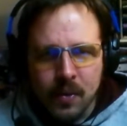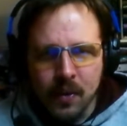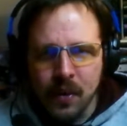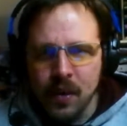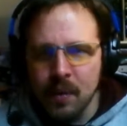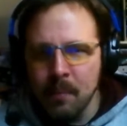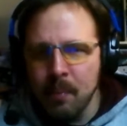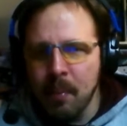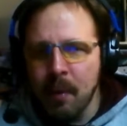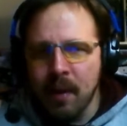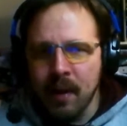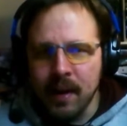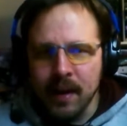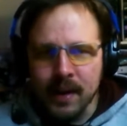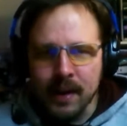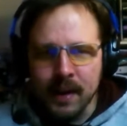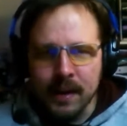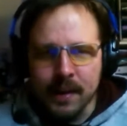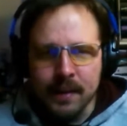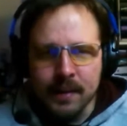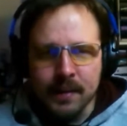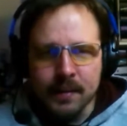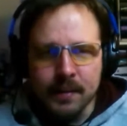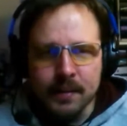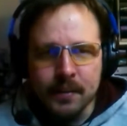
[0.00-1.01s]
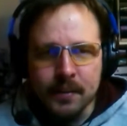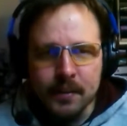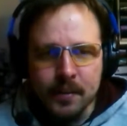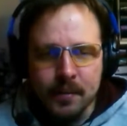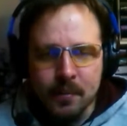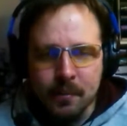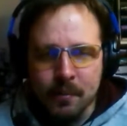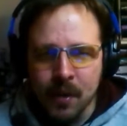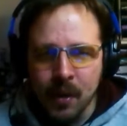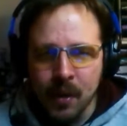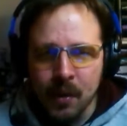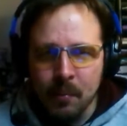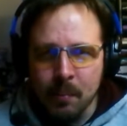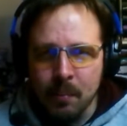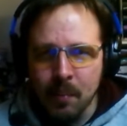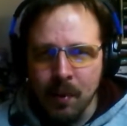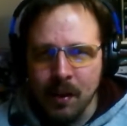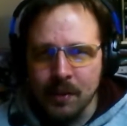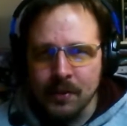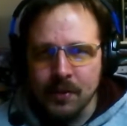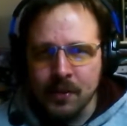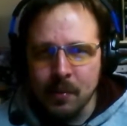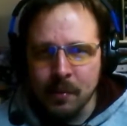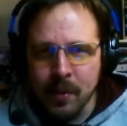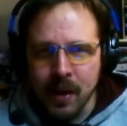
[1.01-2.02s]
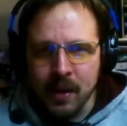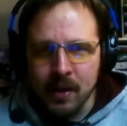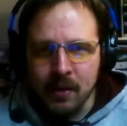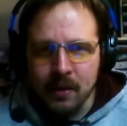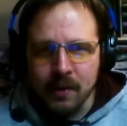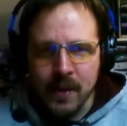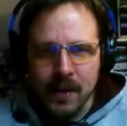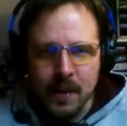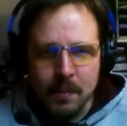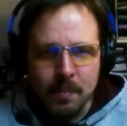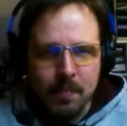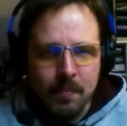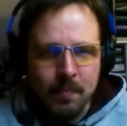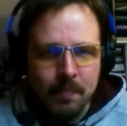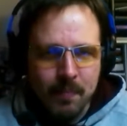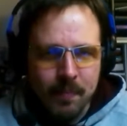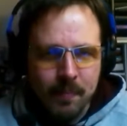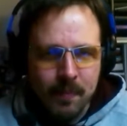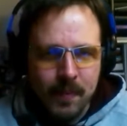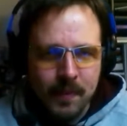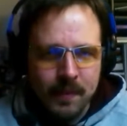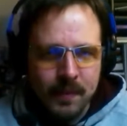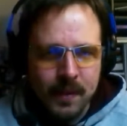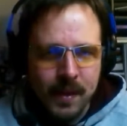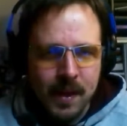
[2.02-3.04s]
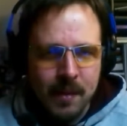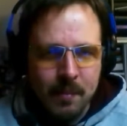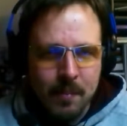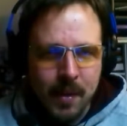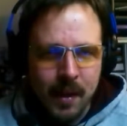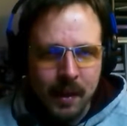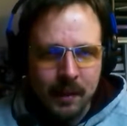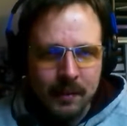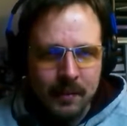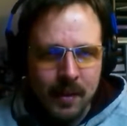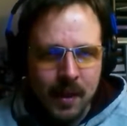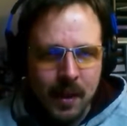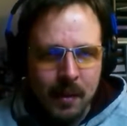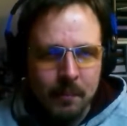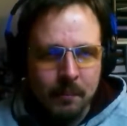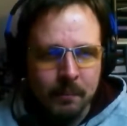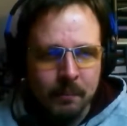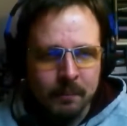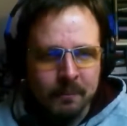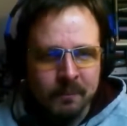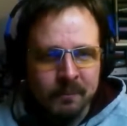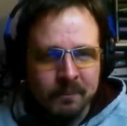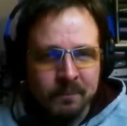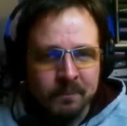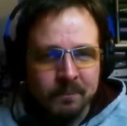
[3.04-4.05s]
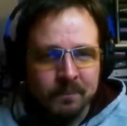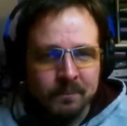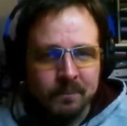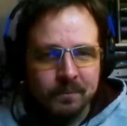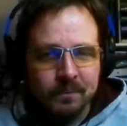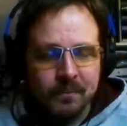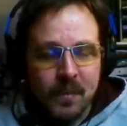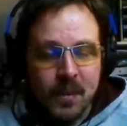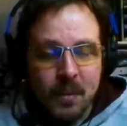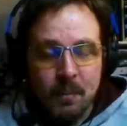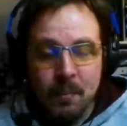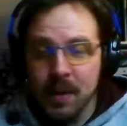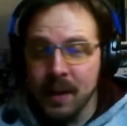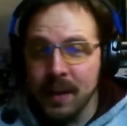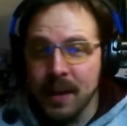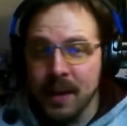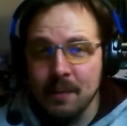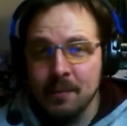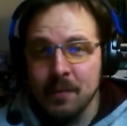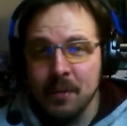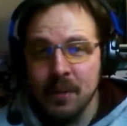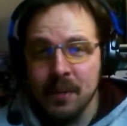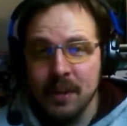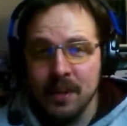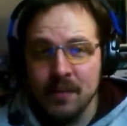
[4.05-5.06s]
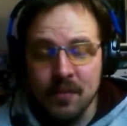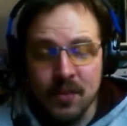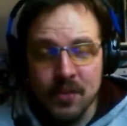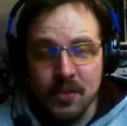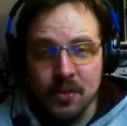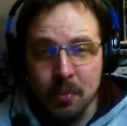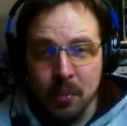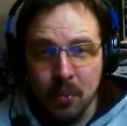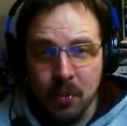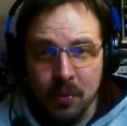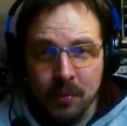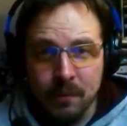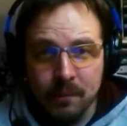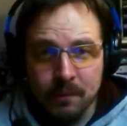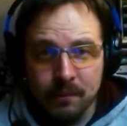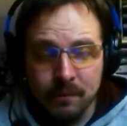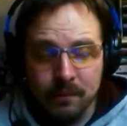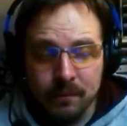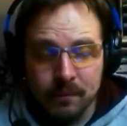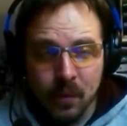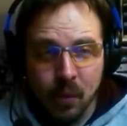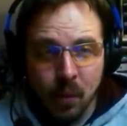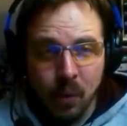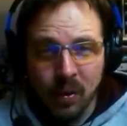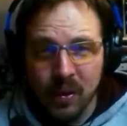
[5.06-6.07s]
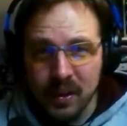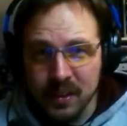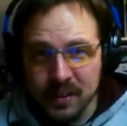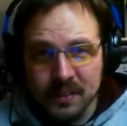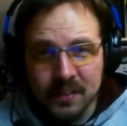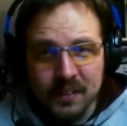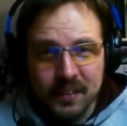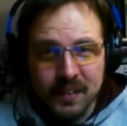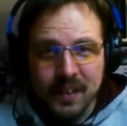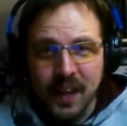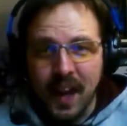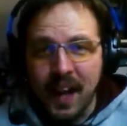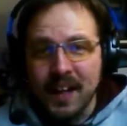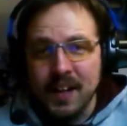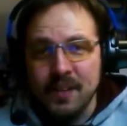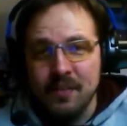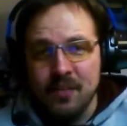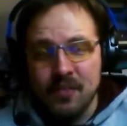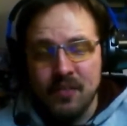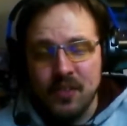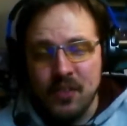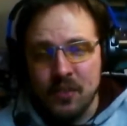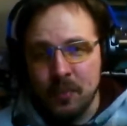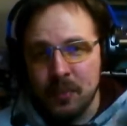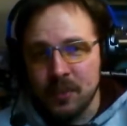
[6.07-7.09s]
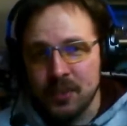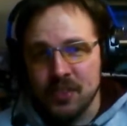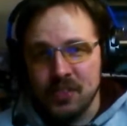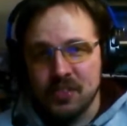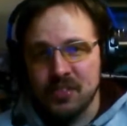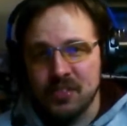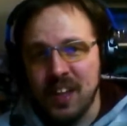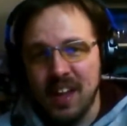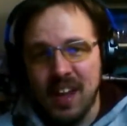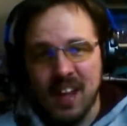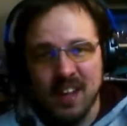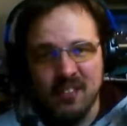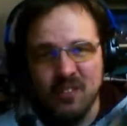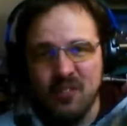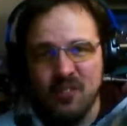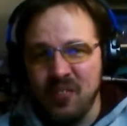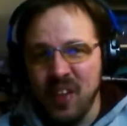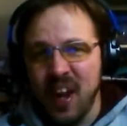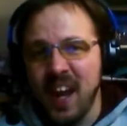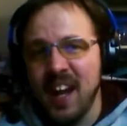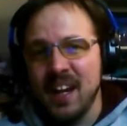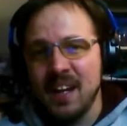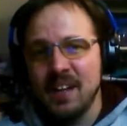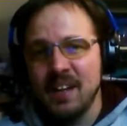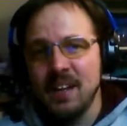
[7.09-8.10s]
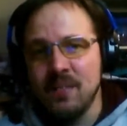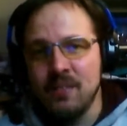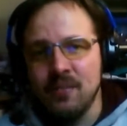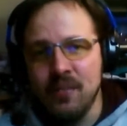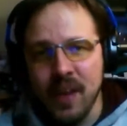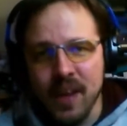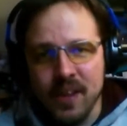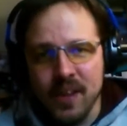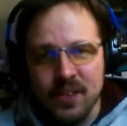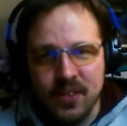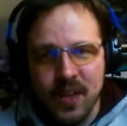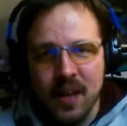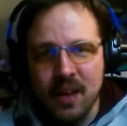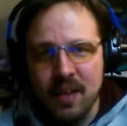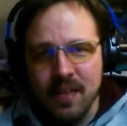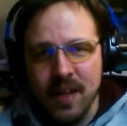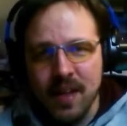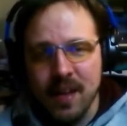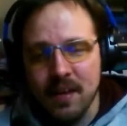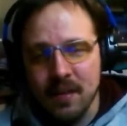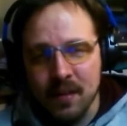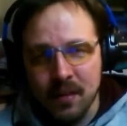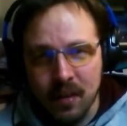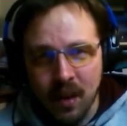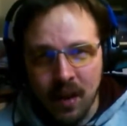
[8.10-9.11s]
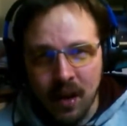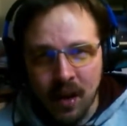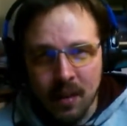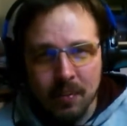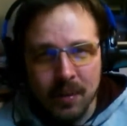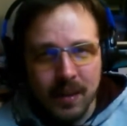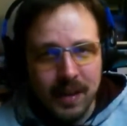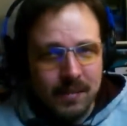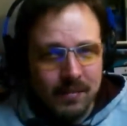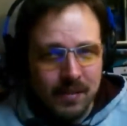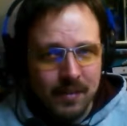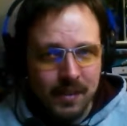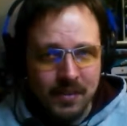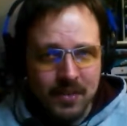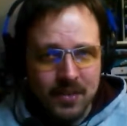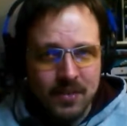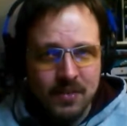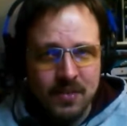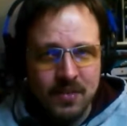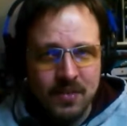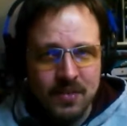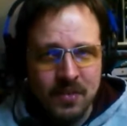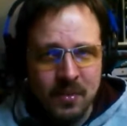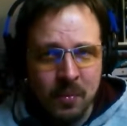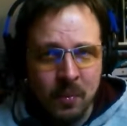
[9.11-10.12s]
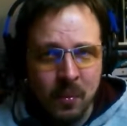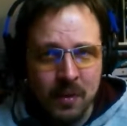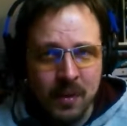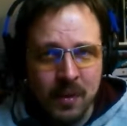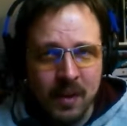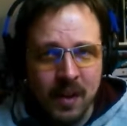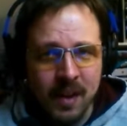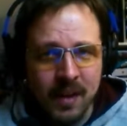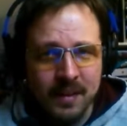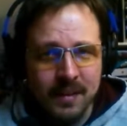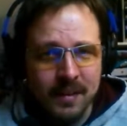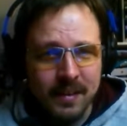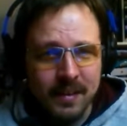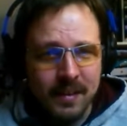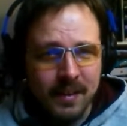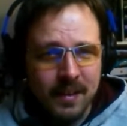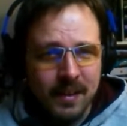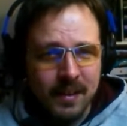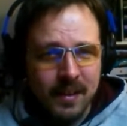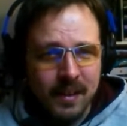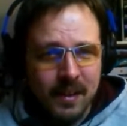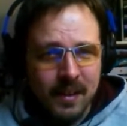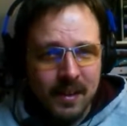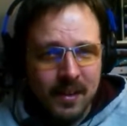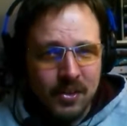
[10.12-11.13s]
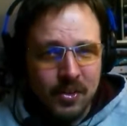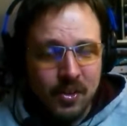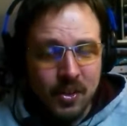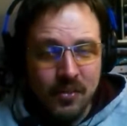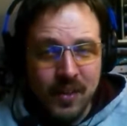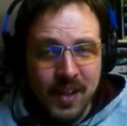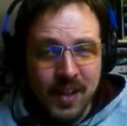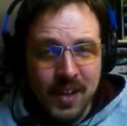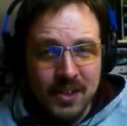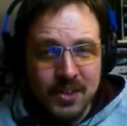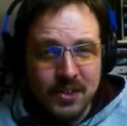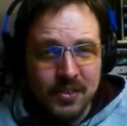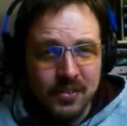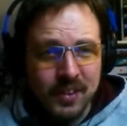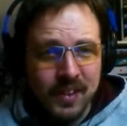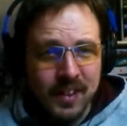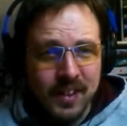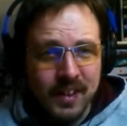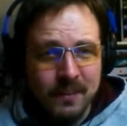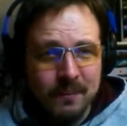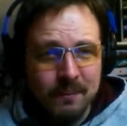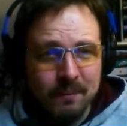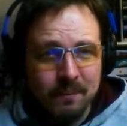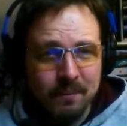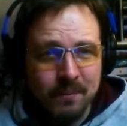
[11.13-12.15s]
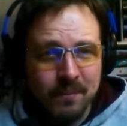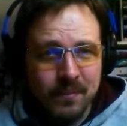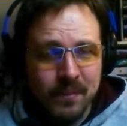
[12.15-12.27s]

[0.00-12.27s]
third-party monster manual that the DM picked up, but I kept turning invisible, or kind of invisible, just like phased out of that our plane of existence and whatnot. So eventually,